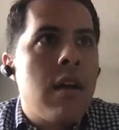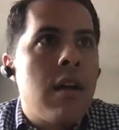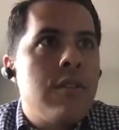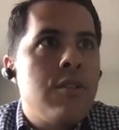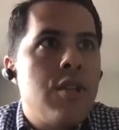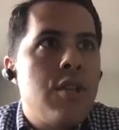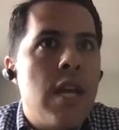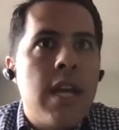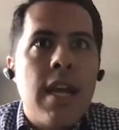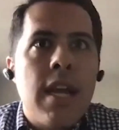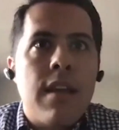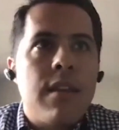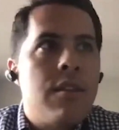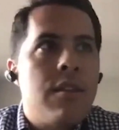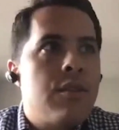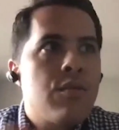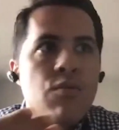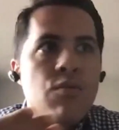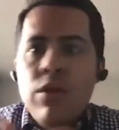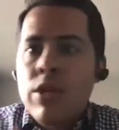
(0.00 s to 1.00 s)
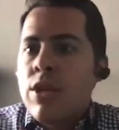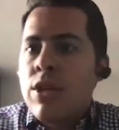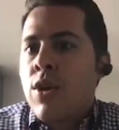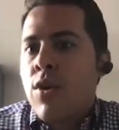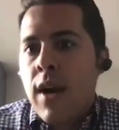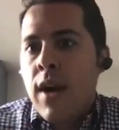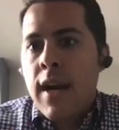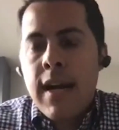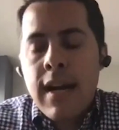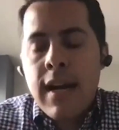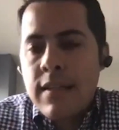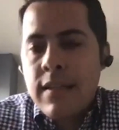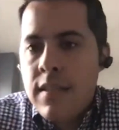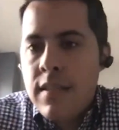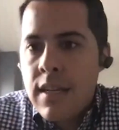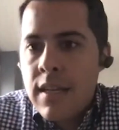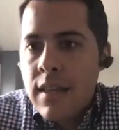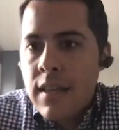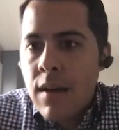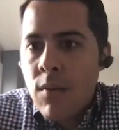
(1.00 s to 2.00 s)
Jake had this really great
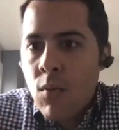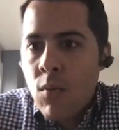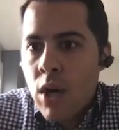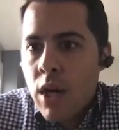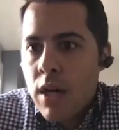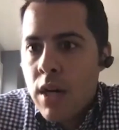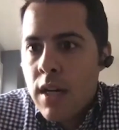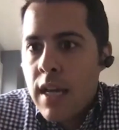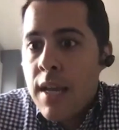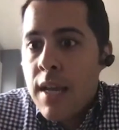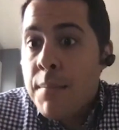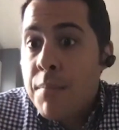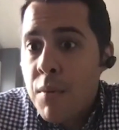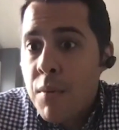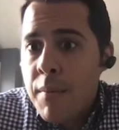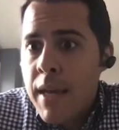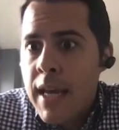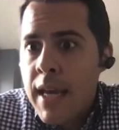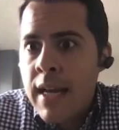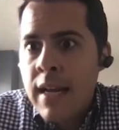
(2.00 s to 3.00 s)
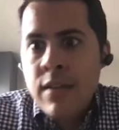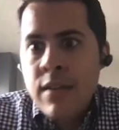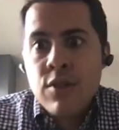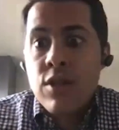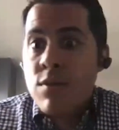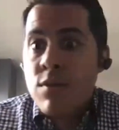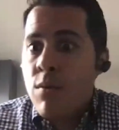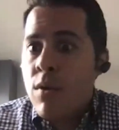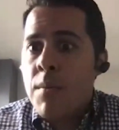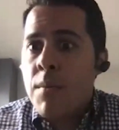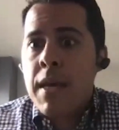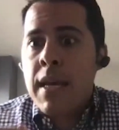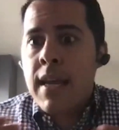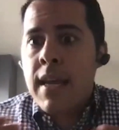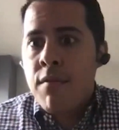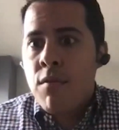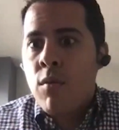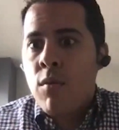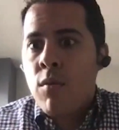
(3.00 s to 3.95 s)
idea that we're going to implement and just want to make everyone